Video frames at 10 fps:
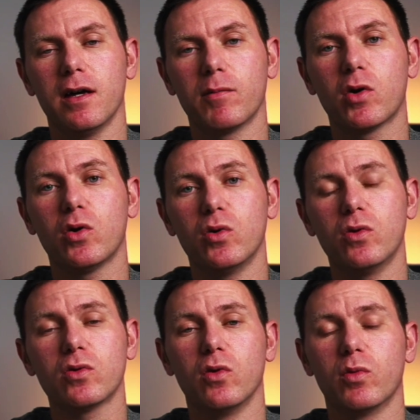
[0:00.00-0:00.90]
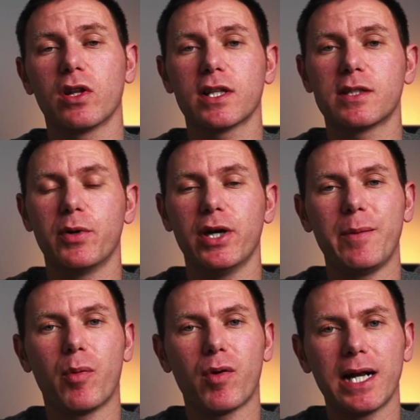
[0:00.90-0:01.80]
calls, or would like to put
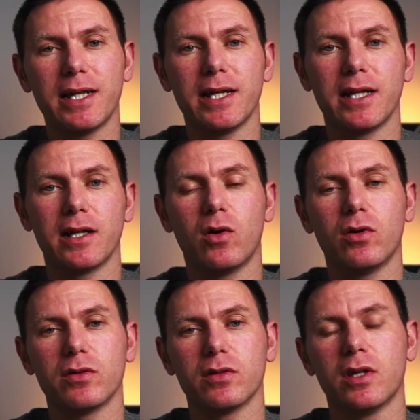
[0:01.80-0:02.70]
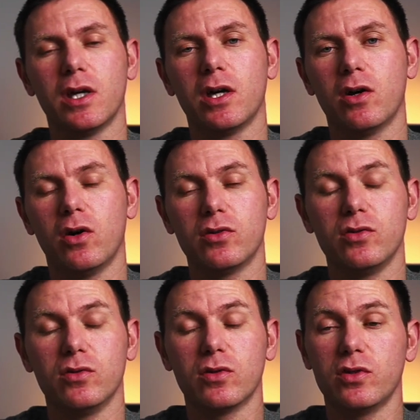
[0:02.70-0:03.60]
any branding on
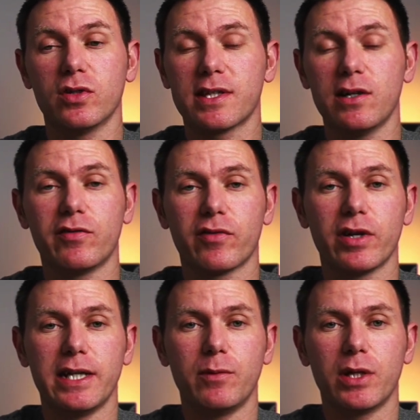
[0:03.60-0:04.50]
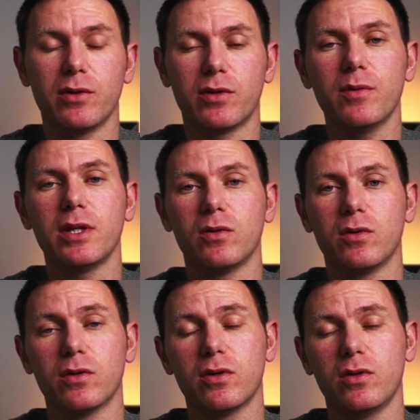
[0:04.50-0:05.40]
yourself really when you're doing
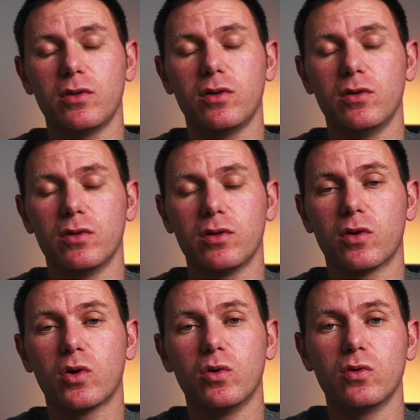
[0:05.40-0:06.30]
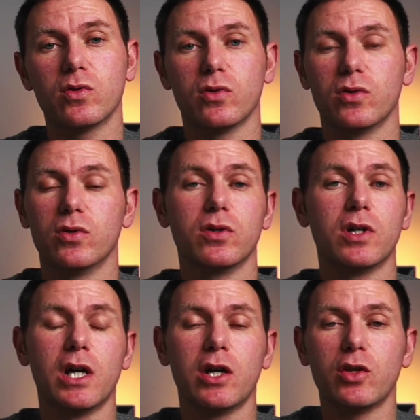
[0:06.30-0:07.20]
your calls or
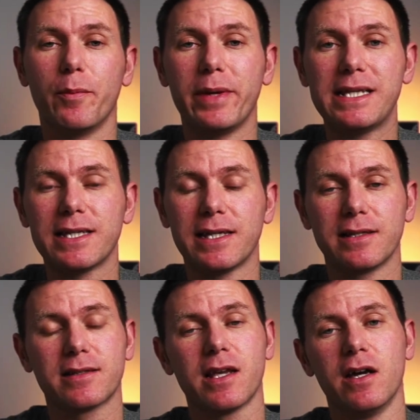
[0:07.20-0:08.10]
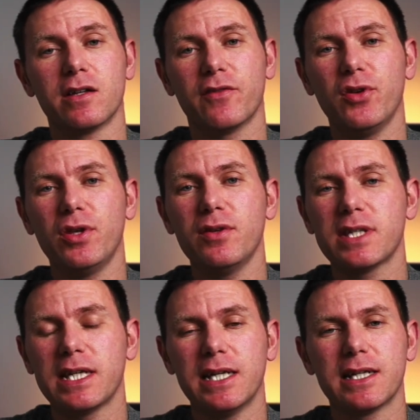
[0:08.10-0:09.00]
your meetings. So if you're
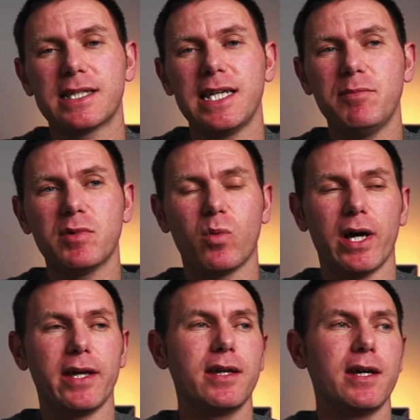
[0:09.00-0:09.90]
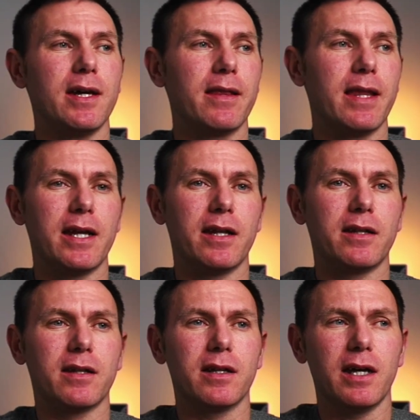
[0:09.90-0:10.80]
using it in a Teams way,
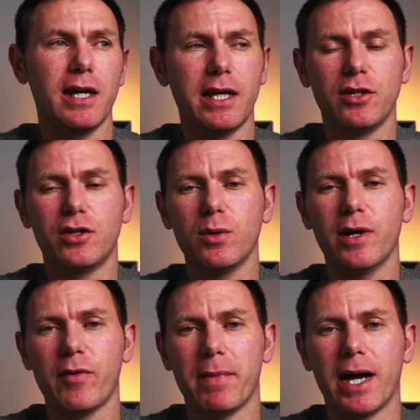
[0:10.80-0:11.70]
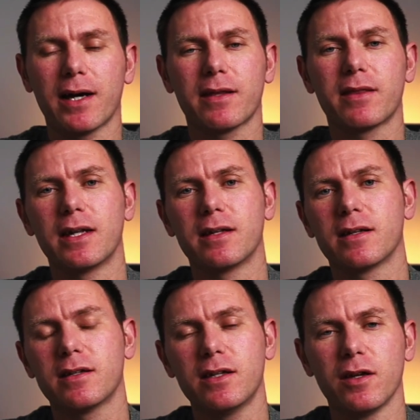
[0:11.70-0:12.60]
then and you do have a Mac,
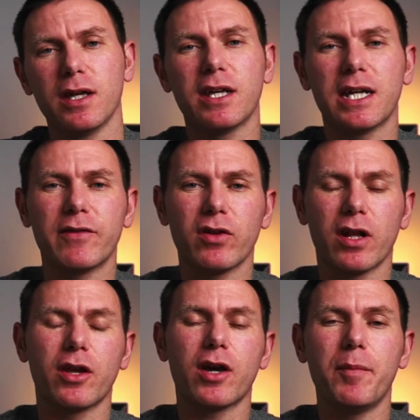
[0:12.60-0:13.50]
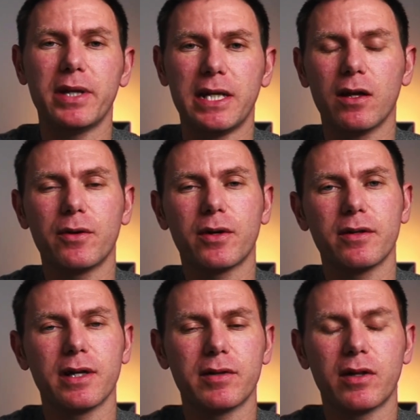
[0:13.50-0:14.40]
then you know you can have like your company
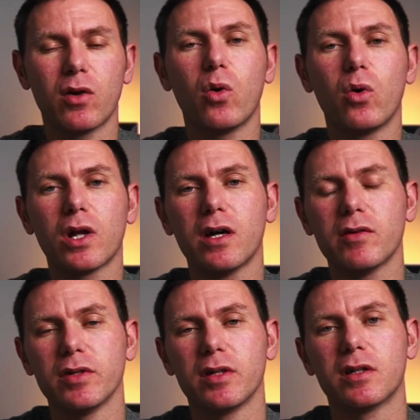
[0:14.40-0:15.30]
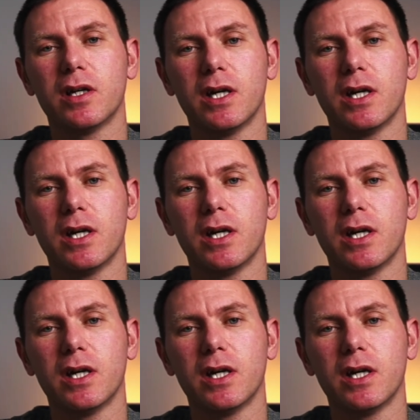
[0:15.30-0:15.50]
logo down in the corner and